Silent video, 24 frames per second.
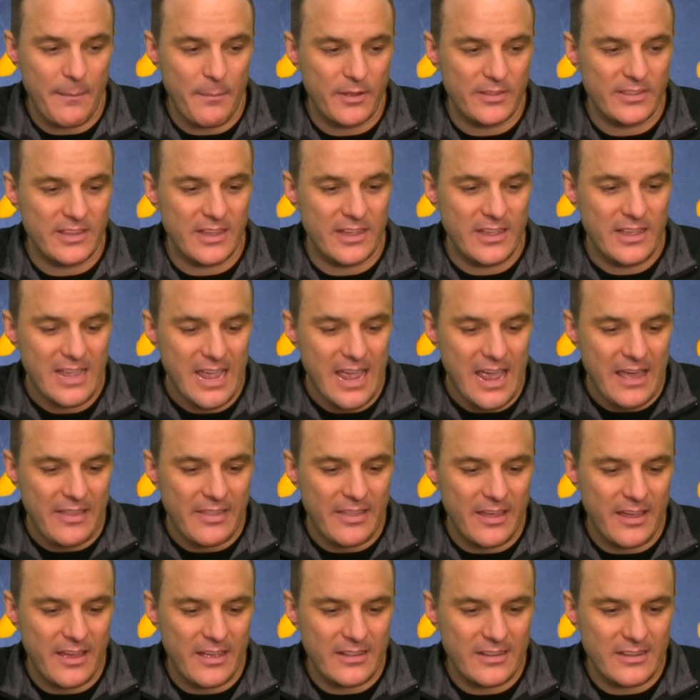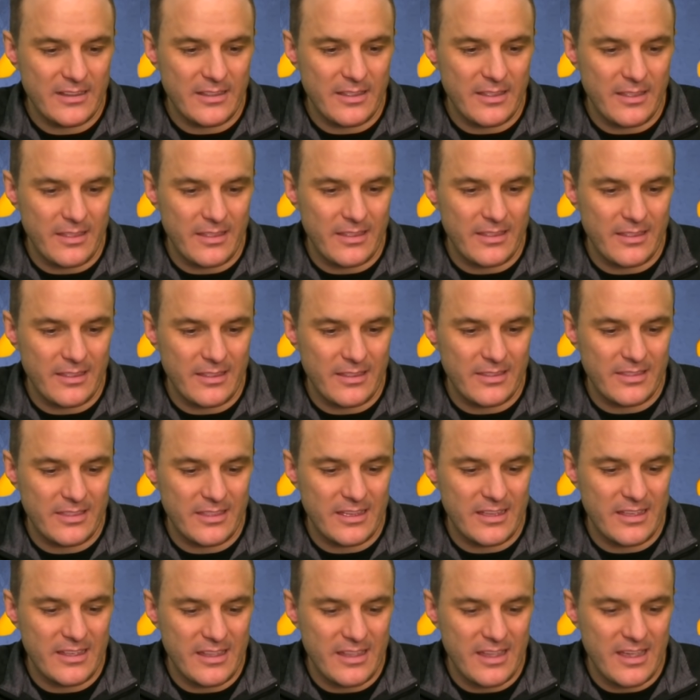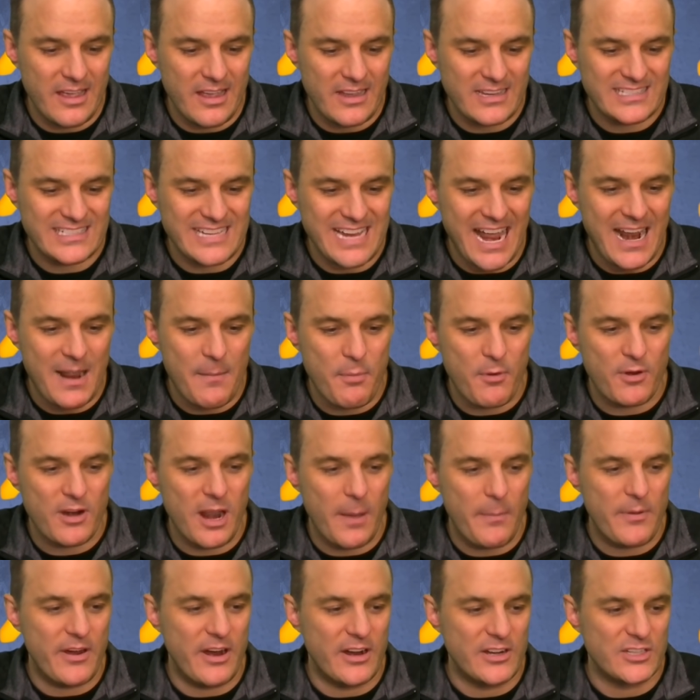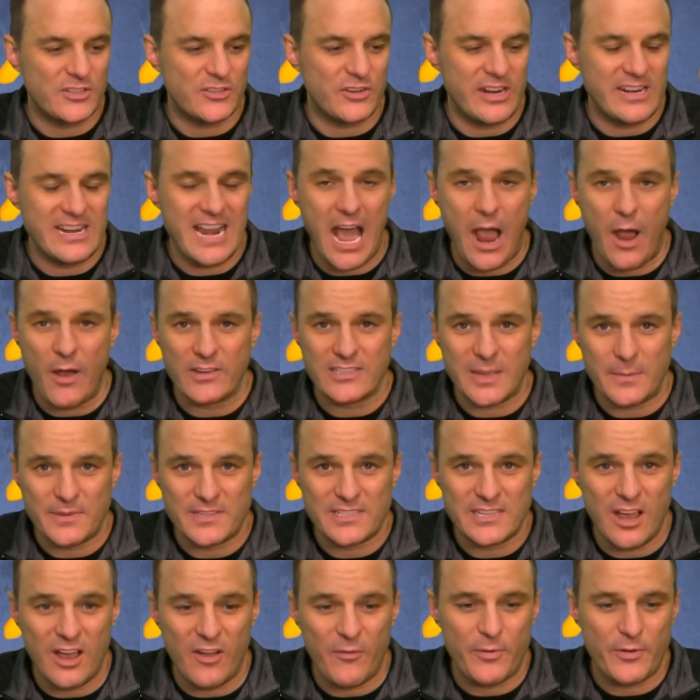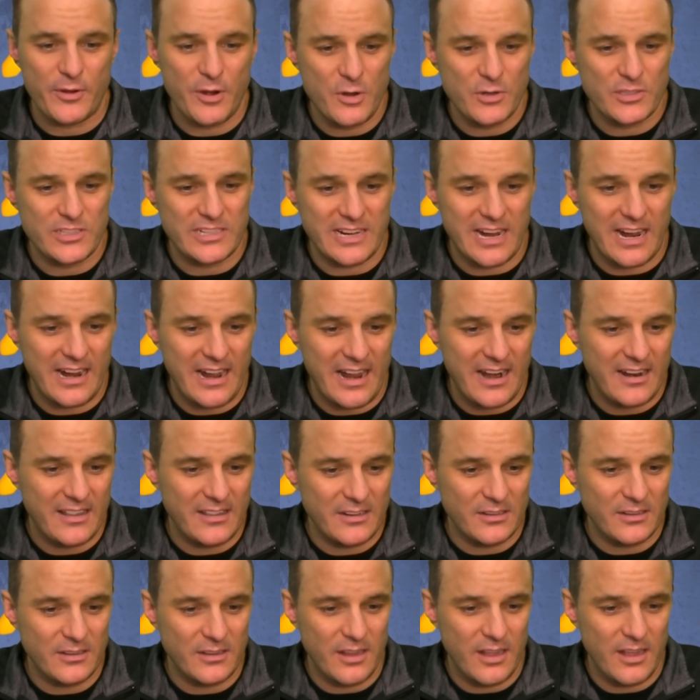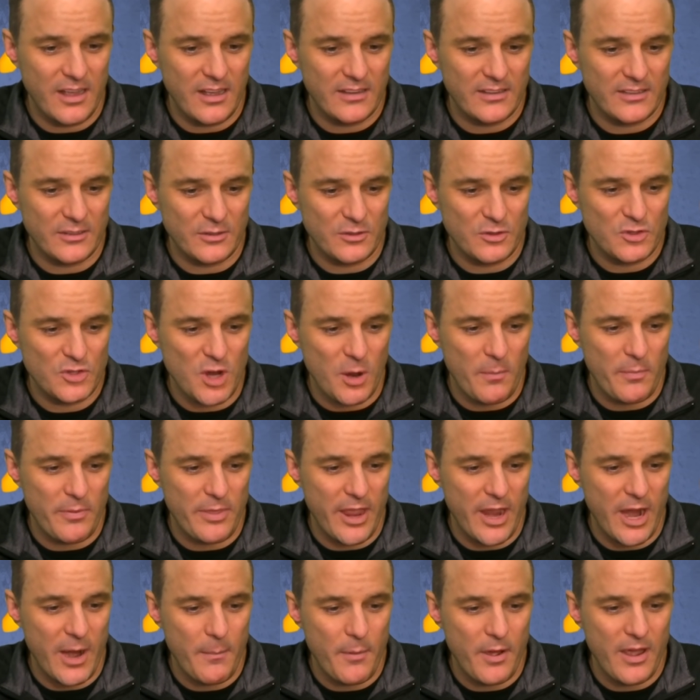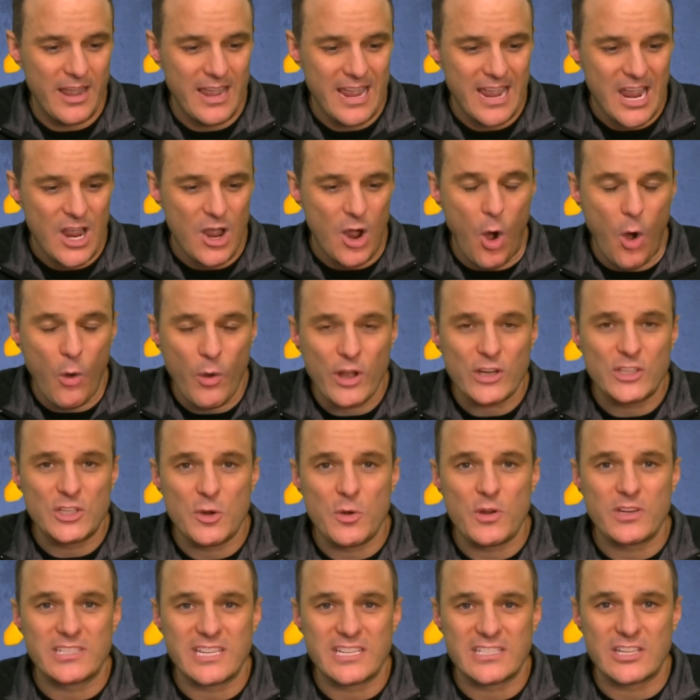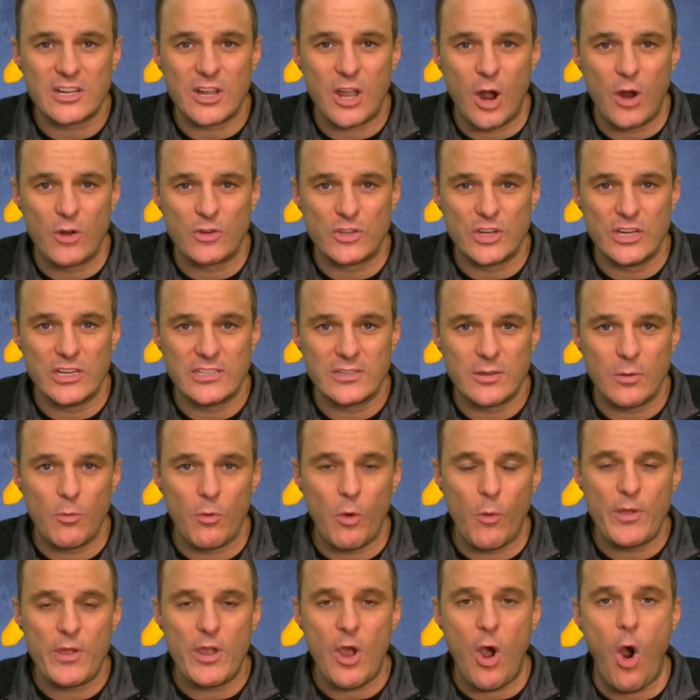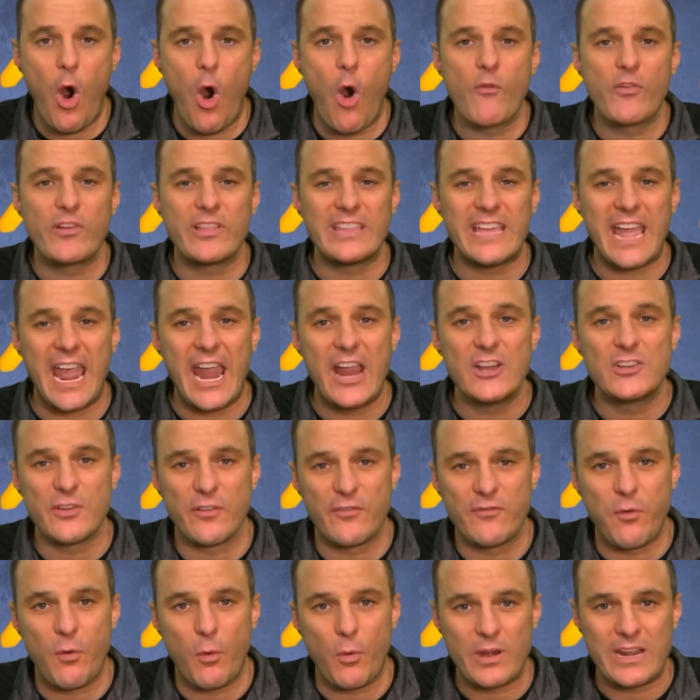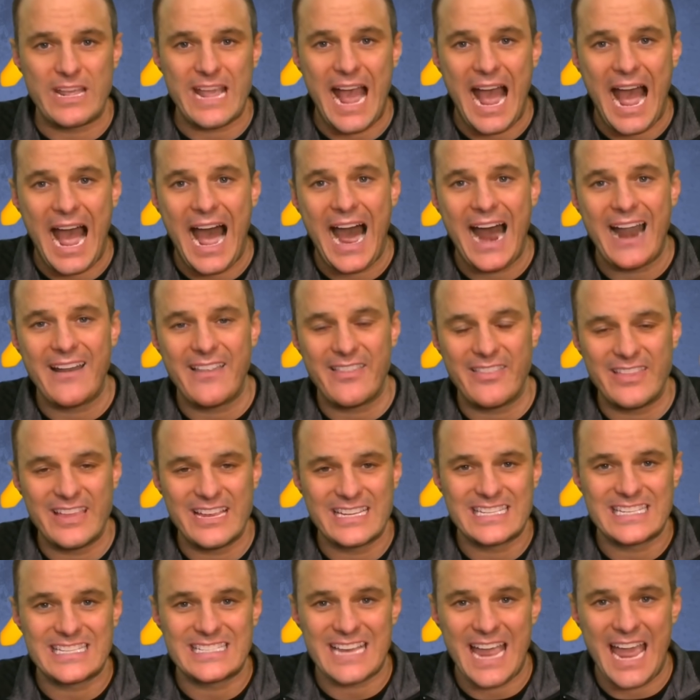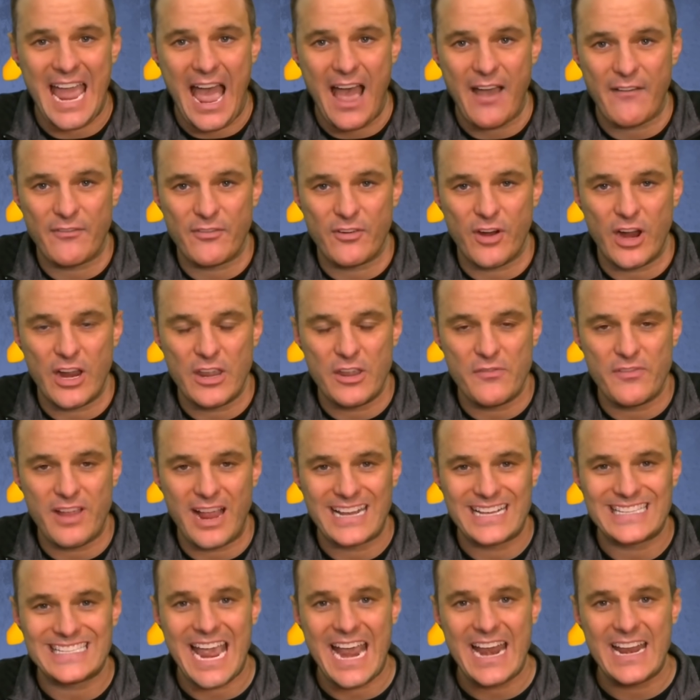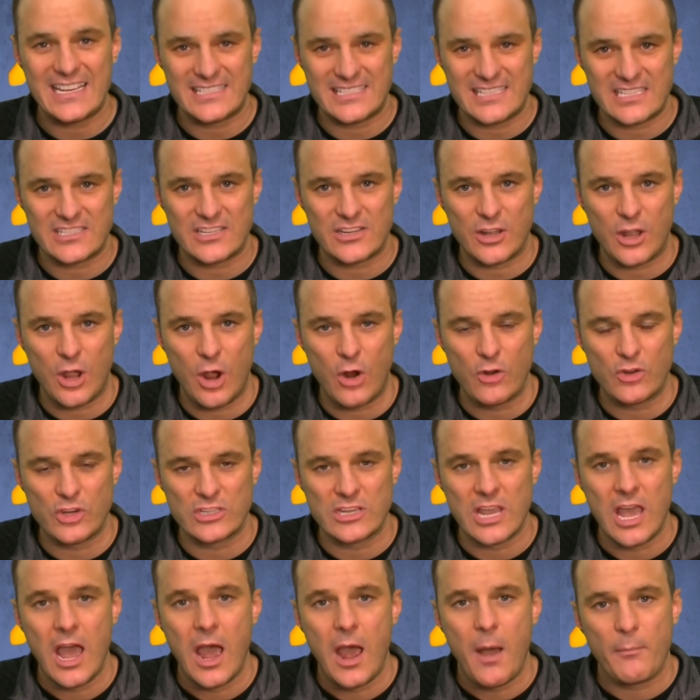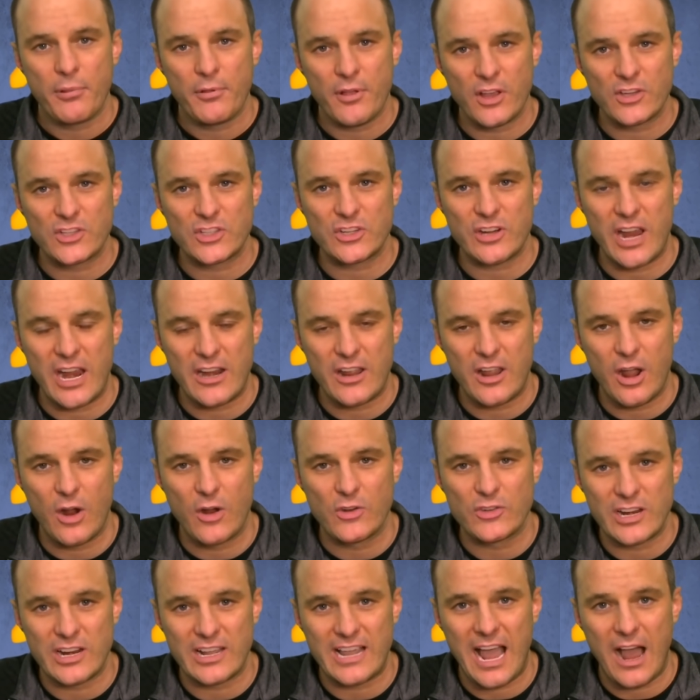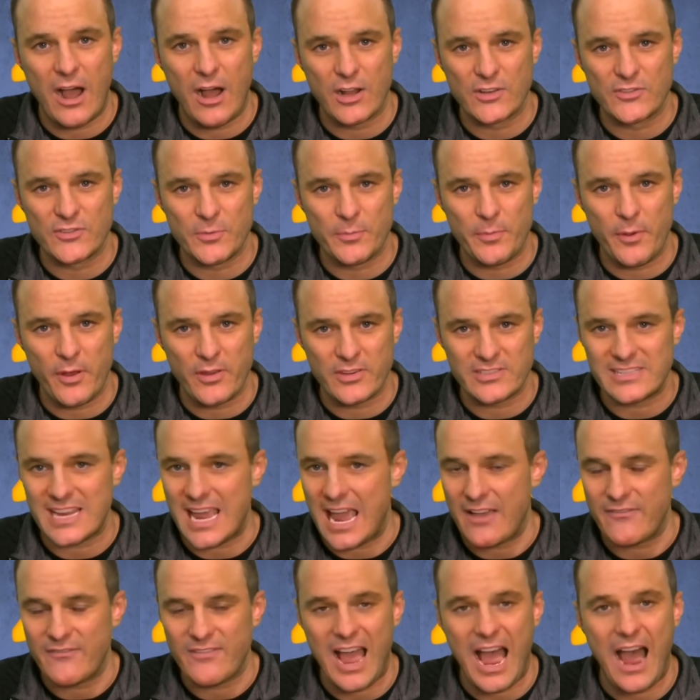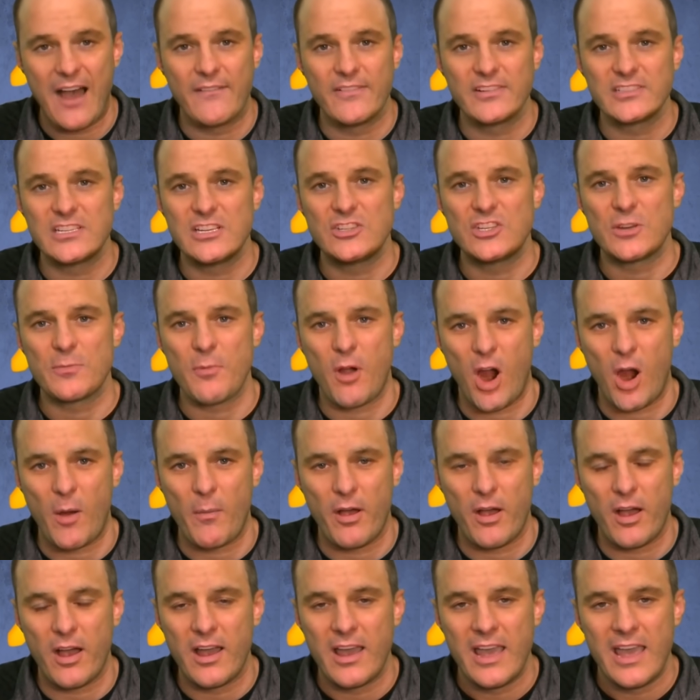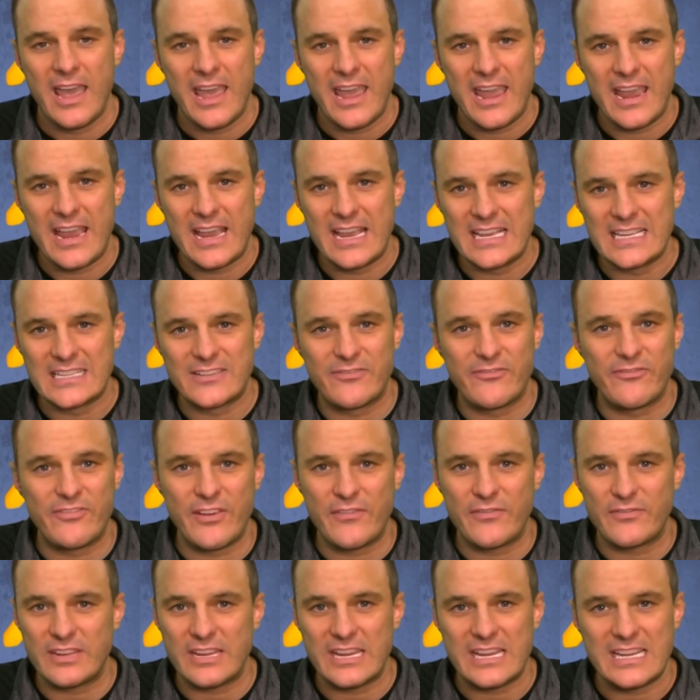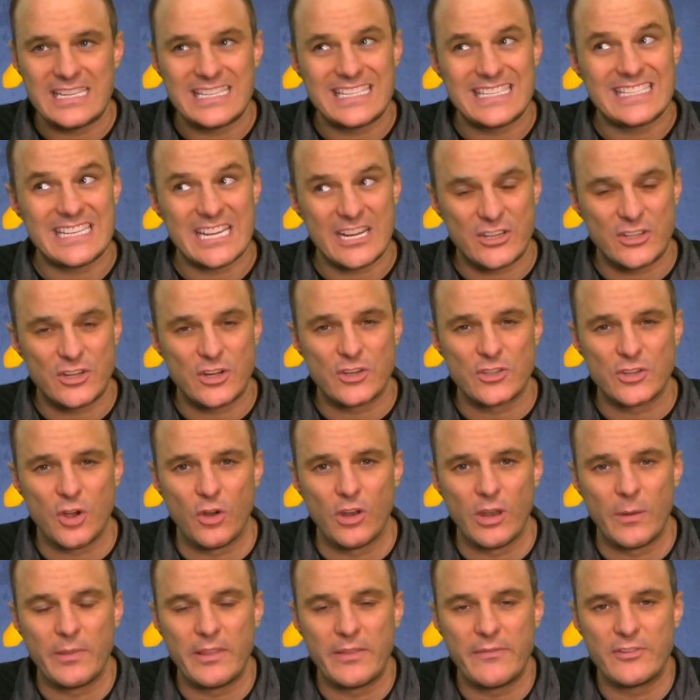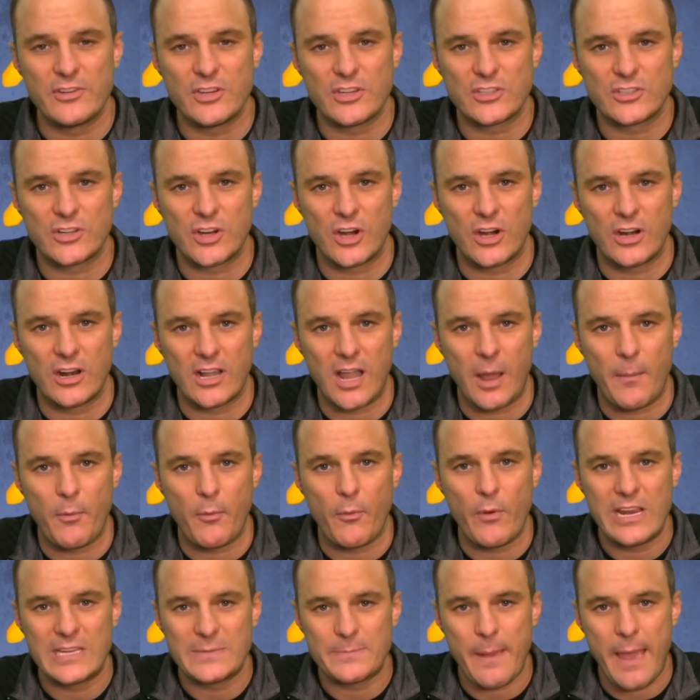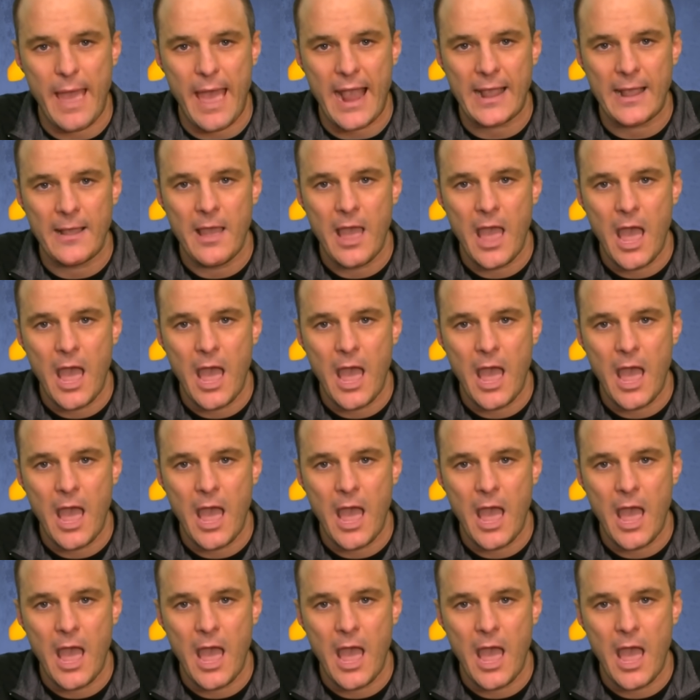But the stat I'm putting up here on screen now is I'm self-producing. I got a little jump there. But only 2 assistant coaches will be over the age of 40 on this staff, right? You've got 10 assistant coaches plus your head coach on a college football staff. Obviously, Jim Harbaugh is 56 years old. I believe he just turned a couple weeks back.